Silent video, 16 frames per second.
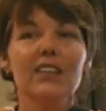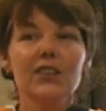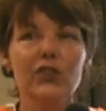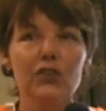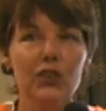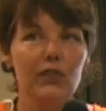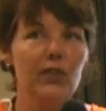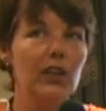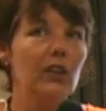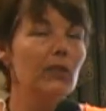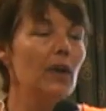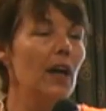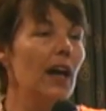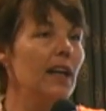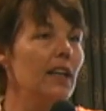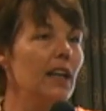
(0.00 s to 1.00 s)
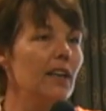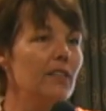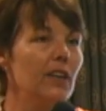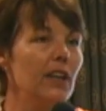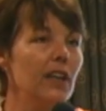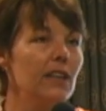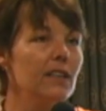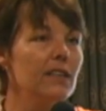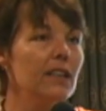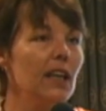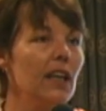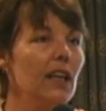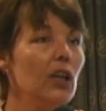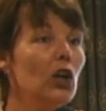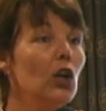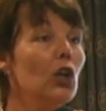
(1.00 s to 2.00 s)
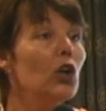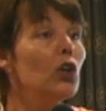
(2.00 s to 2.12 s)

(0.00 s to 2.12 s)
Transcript: serving in Iraq and Afghanistan